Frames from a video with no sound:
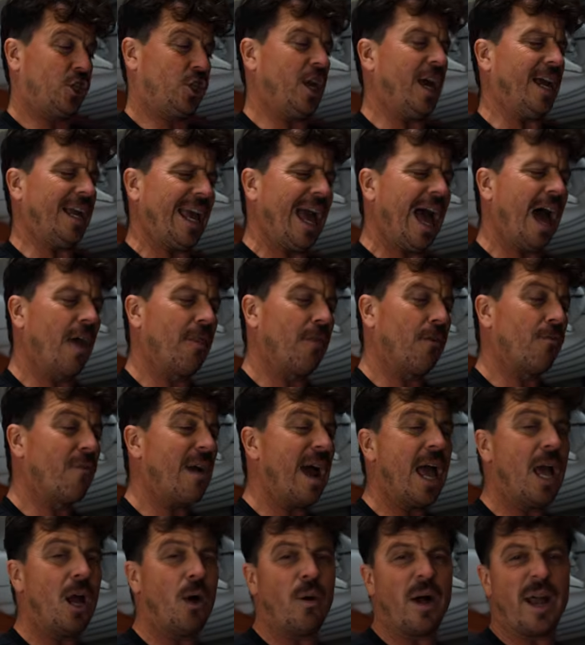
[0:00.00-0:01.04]
check out the
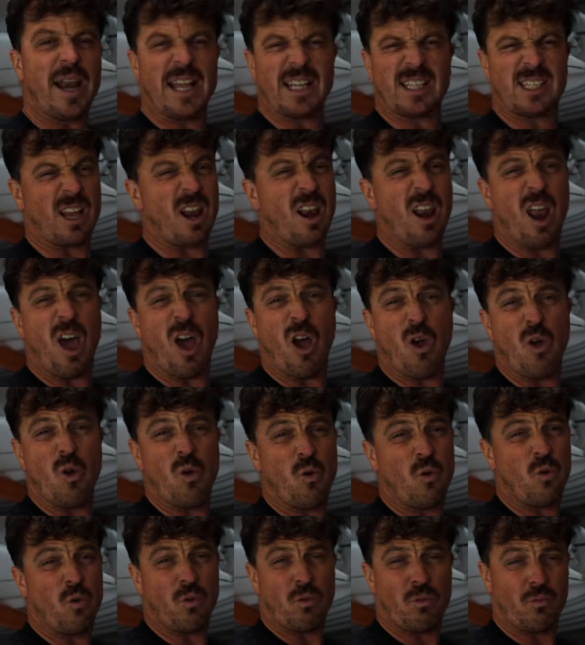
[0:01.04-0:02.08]
rail, and it's a
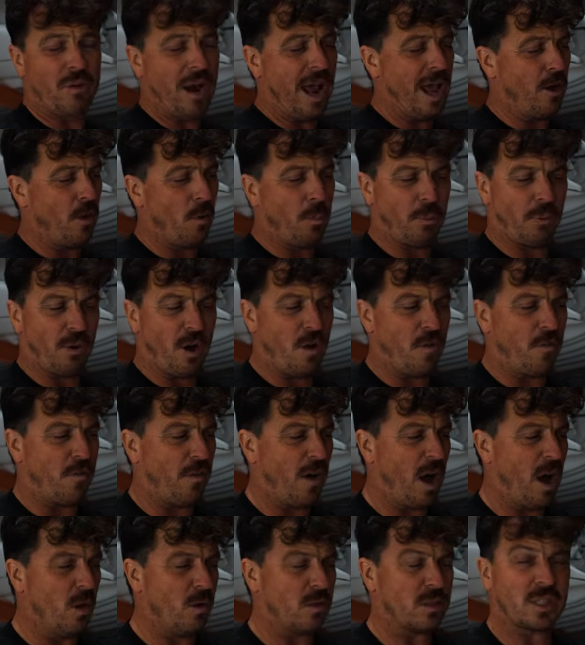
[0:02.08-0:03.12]
low rail
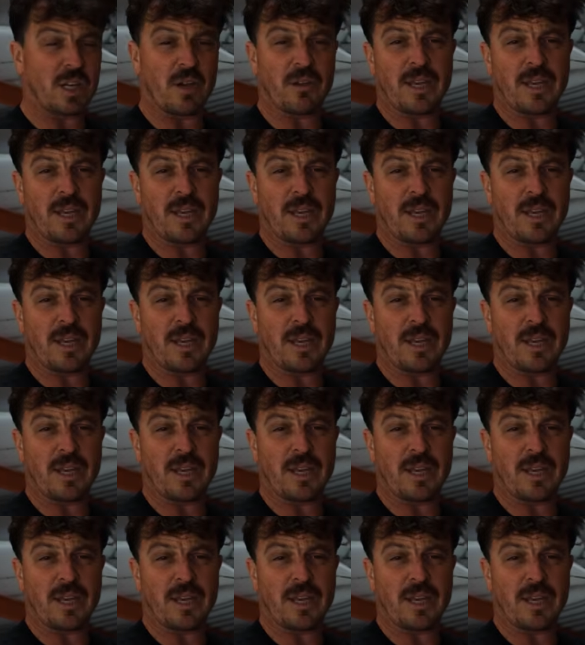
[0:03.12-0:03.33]
profile, so